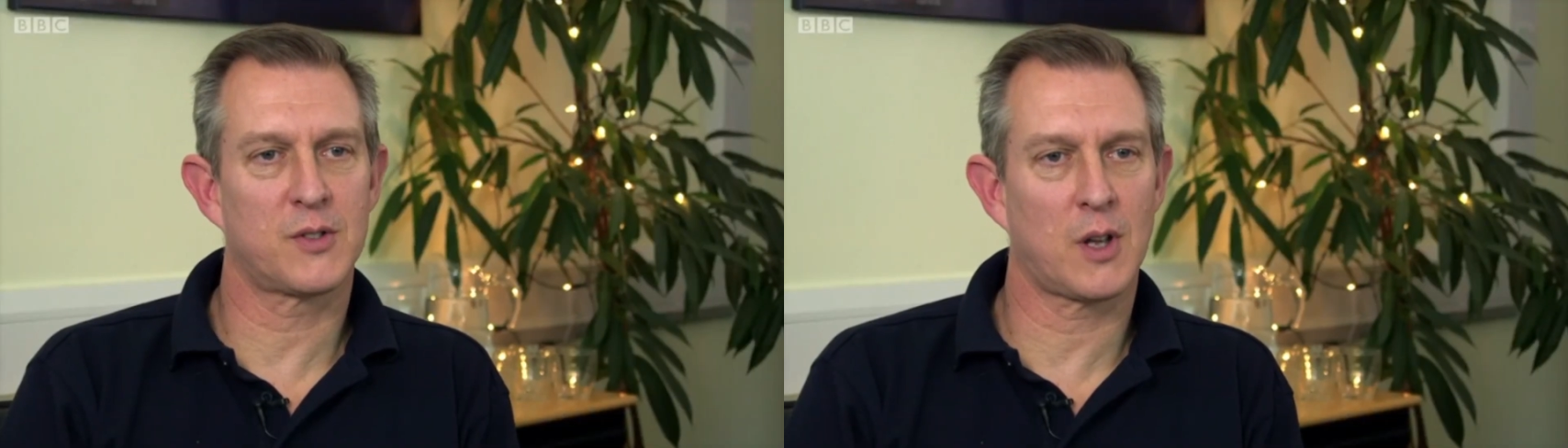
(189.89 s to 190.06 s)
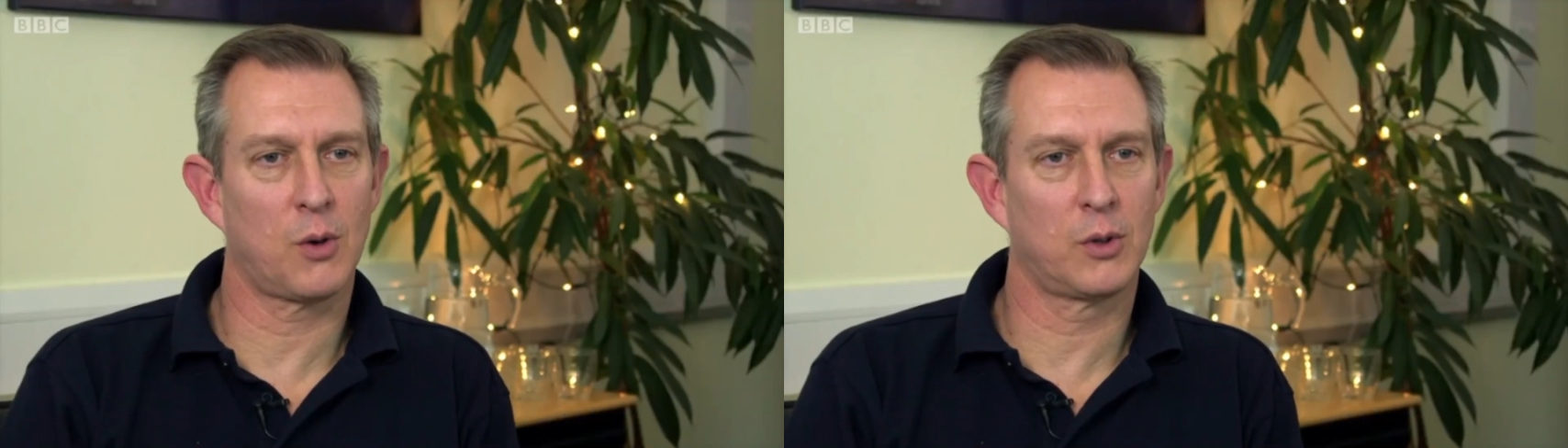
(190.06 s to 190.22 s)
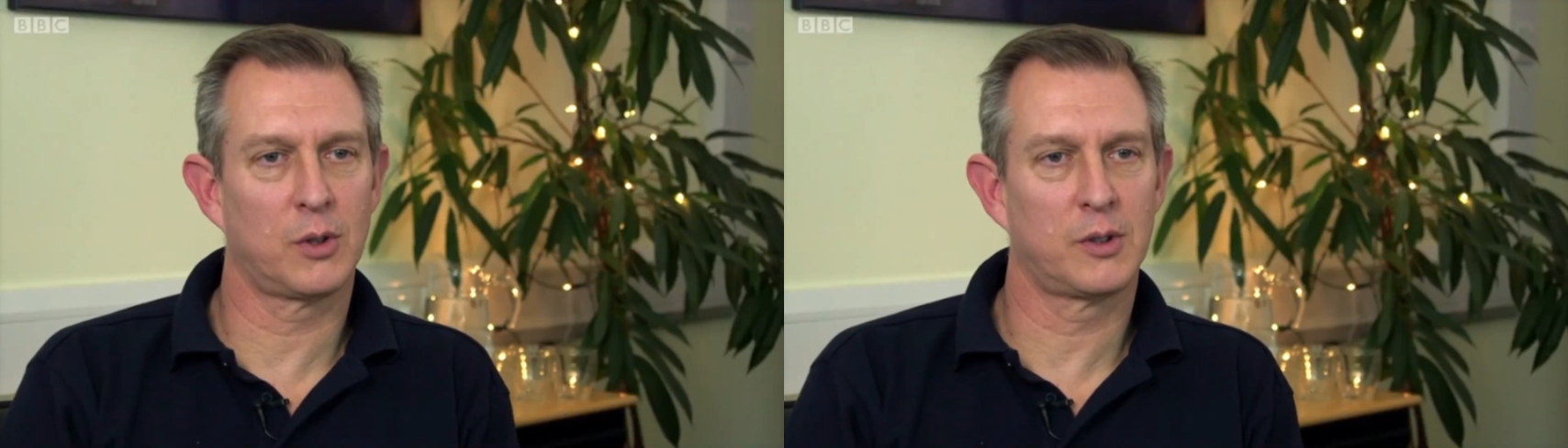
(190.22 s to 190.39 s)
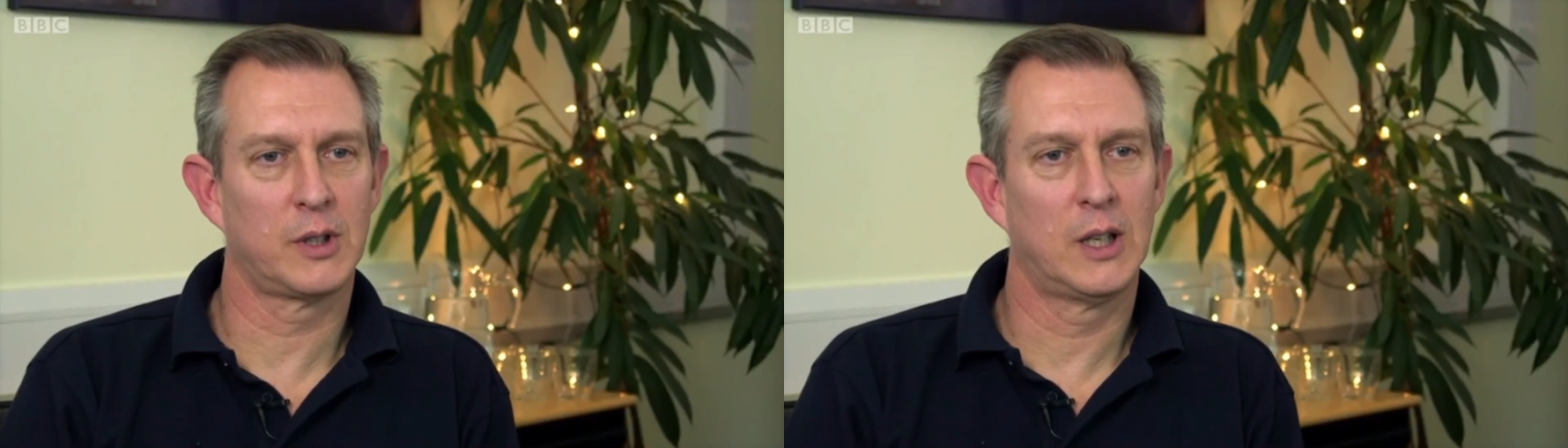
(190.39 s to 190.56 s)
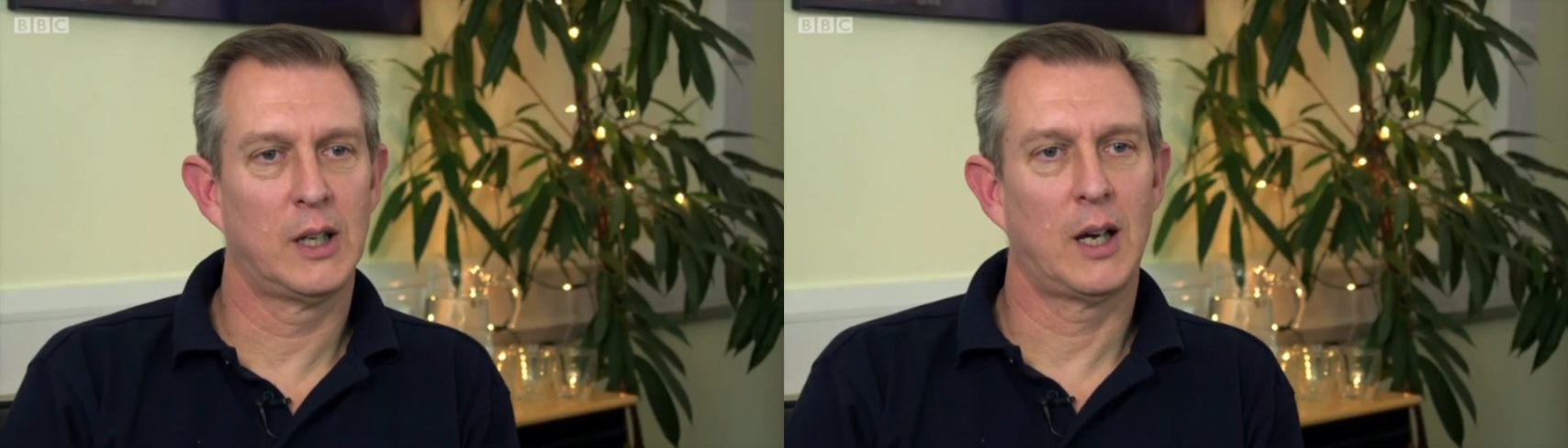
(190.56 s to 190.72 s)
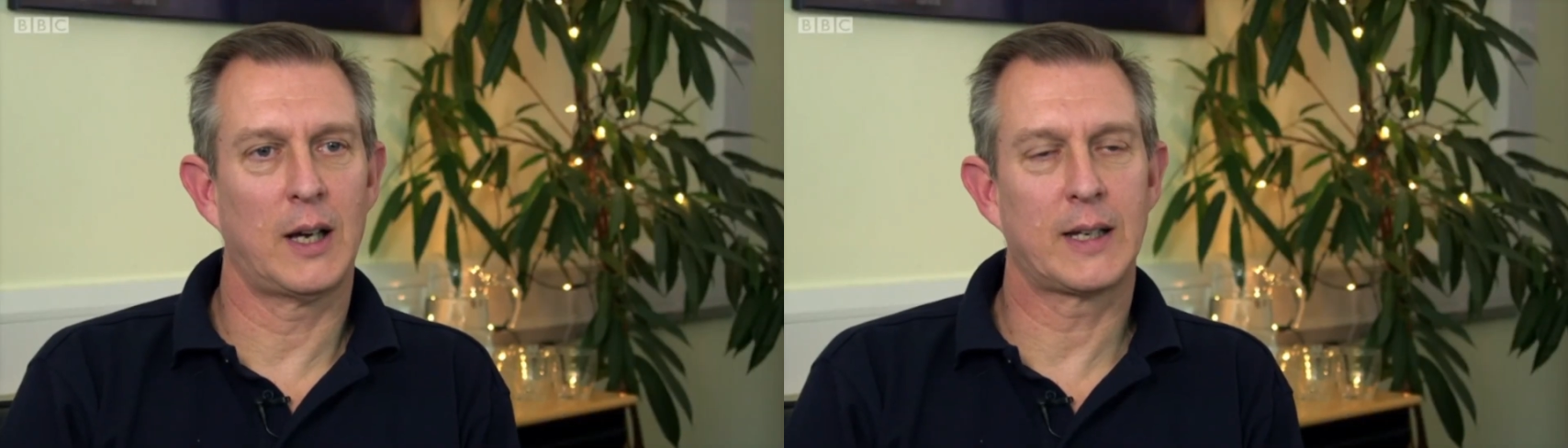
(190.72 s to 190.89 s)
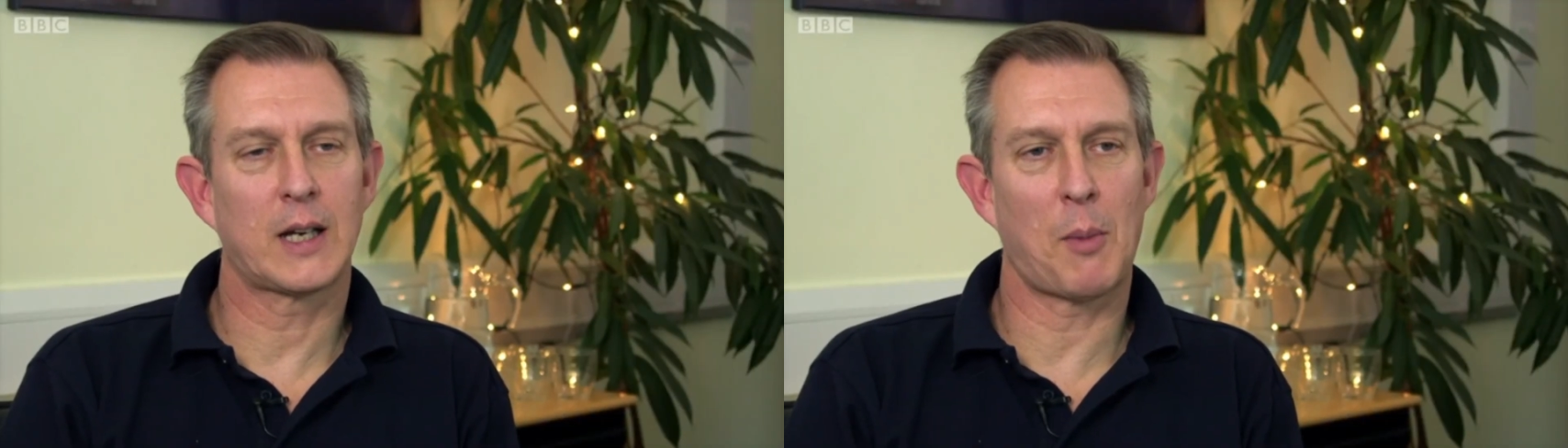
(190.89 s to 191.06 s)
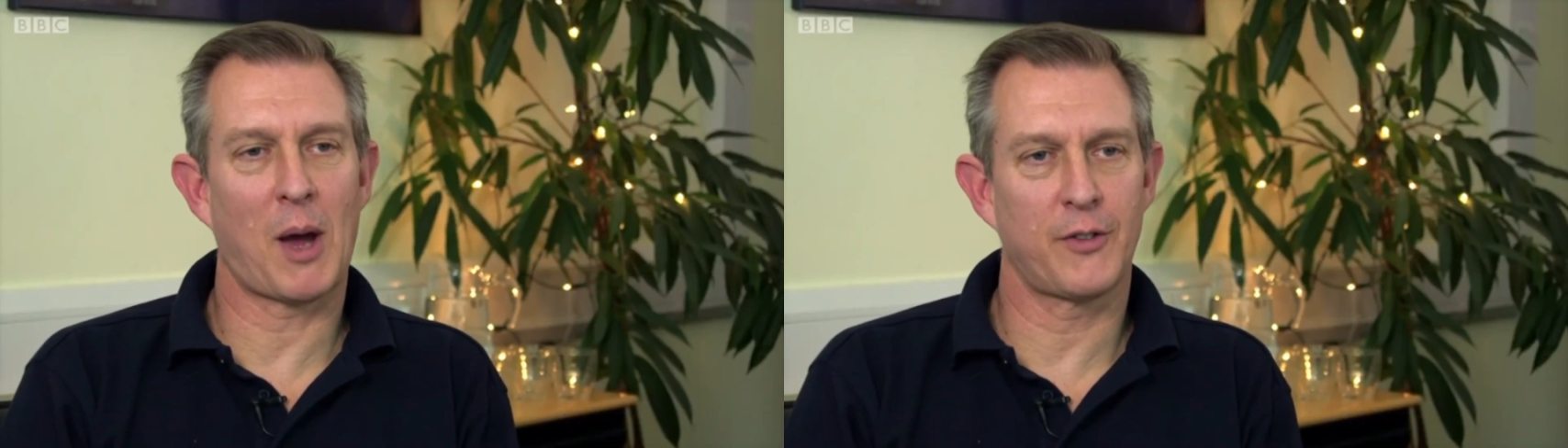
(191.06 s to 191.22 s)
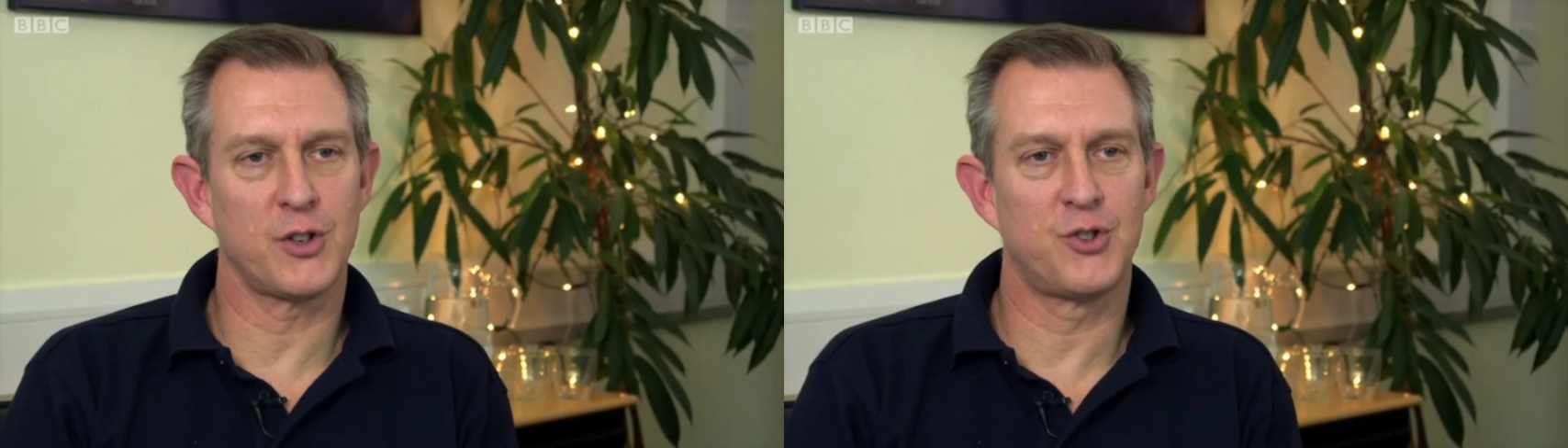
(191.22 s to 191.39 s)
been stolen.
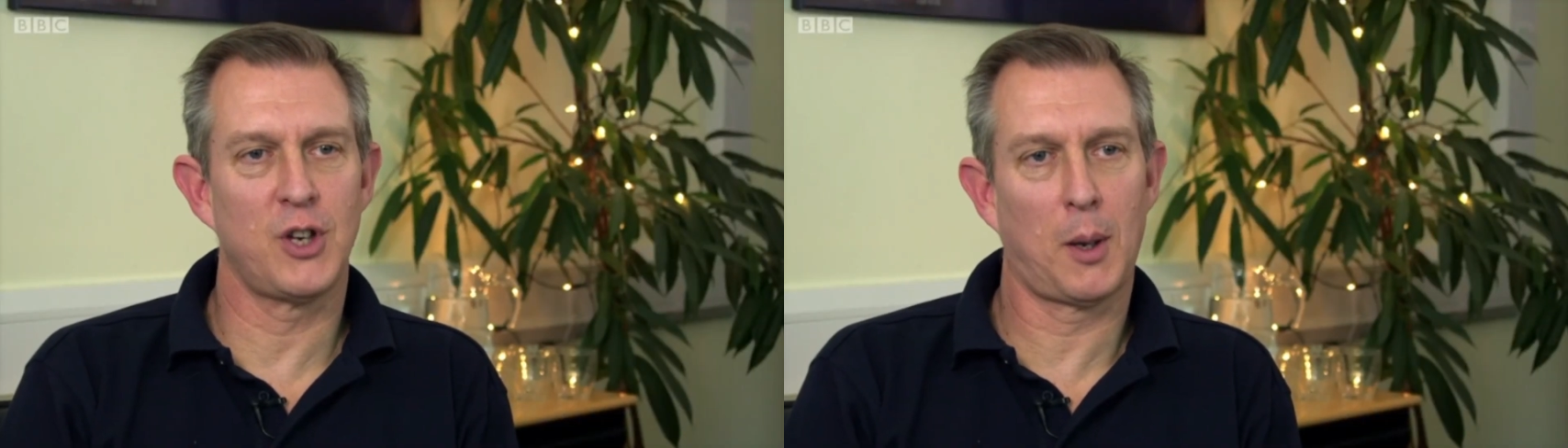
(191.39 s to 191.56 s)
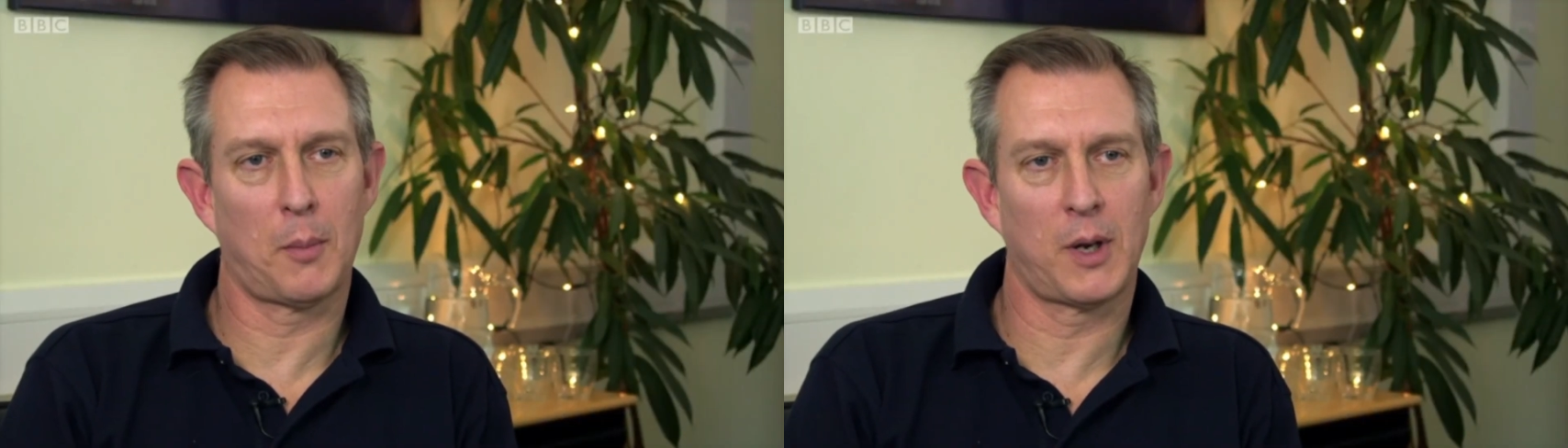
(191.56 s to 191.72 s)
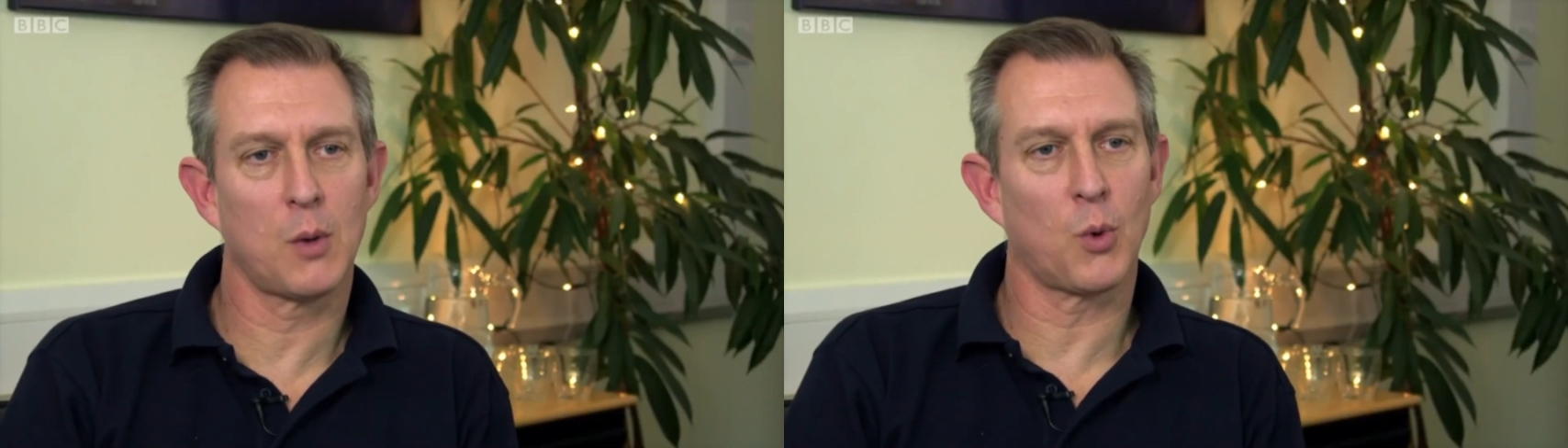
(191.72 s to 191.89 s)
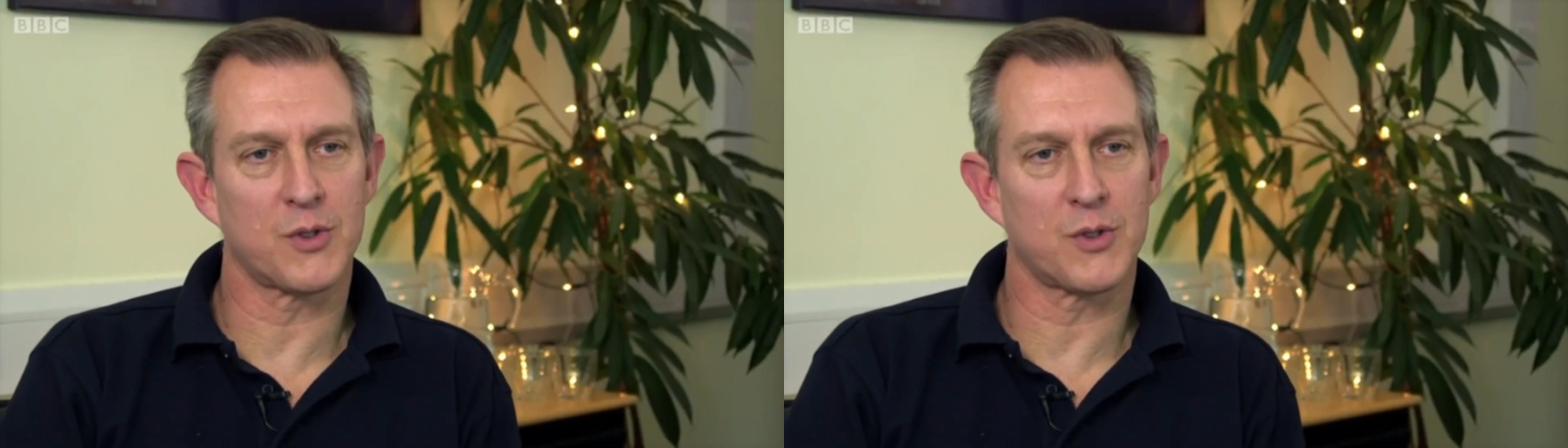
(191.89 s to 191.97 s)
He'd come out of the gym and